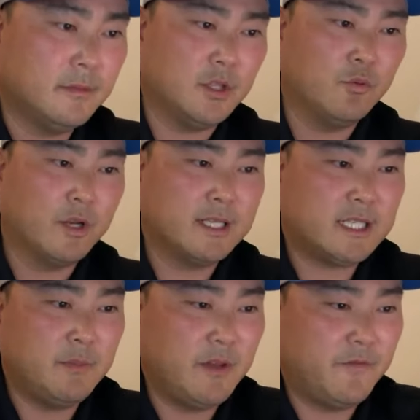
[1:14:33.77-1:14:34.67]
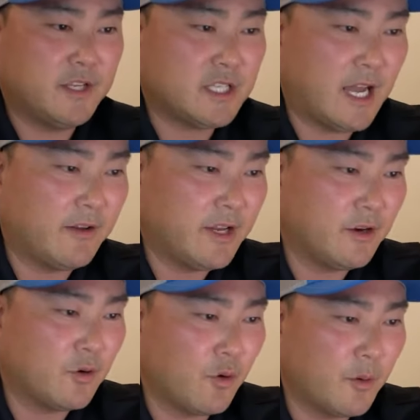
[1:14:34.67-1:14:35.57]
You want to see me fish down
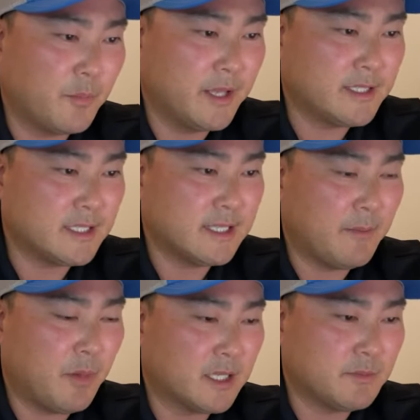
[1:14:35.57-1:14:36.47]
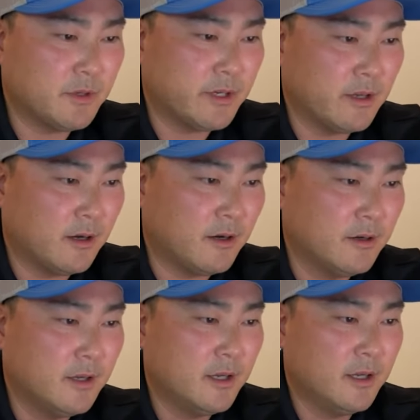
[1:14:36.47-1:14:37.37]
here in Corpus? Is that possible at
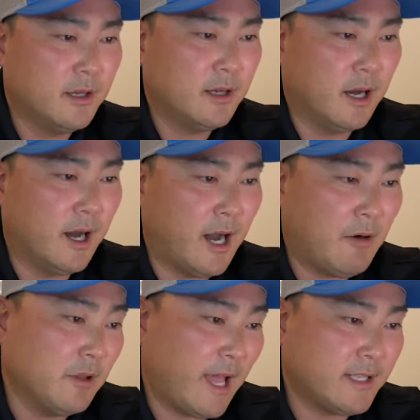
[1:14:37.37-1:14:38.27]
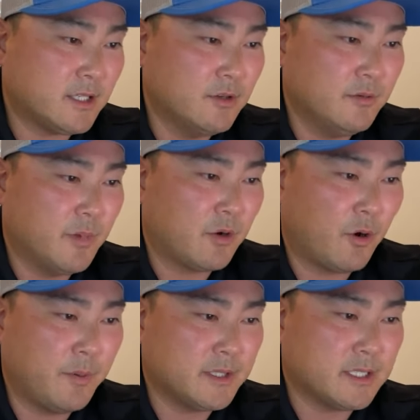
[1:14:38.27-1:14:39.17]
all? I would like to, but
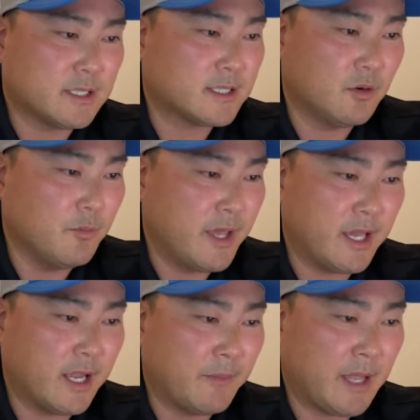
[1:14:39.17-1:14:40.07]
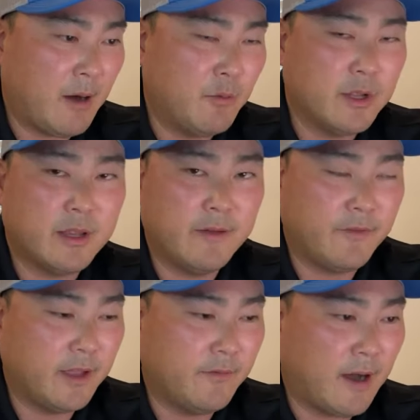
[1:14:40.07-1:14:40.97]
Corpus is just so big. I mean, I
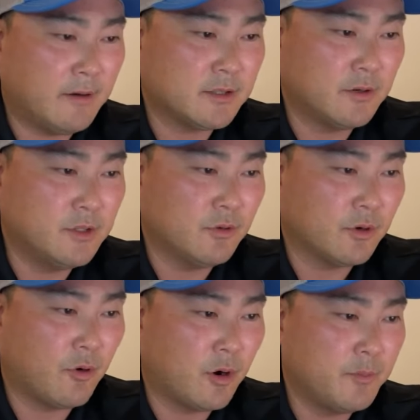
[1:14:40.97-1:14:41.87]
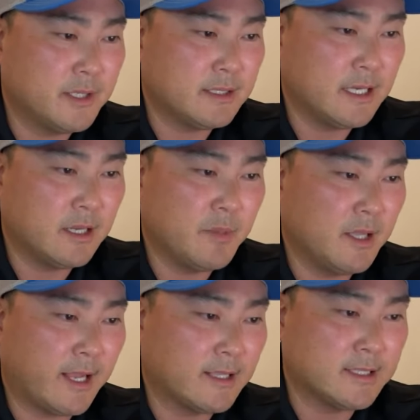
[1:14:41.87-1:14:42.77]
would, if I was going to do a Corpus thing, it'd be
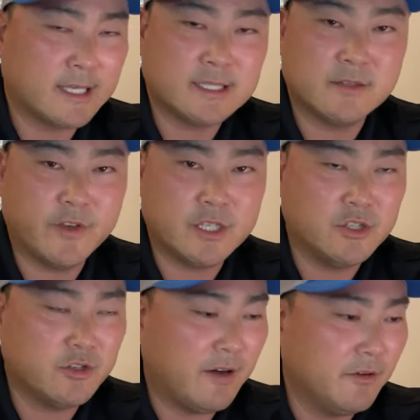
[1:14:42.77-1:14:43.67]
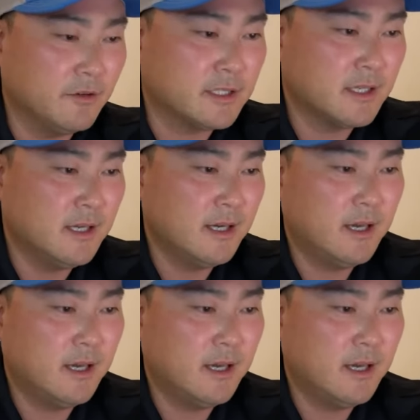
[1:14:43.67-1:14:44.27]
like a Texas Fishing Travels.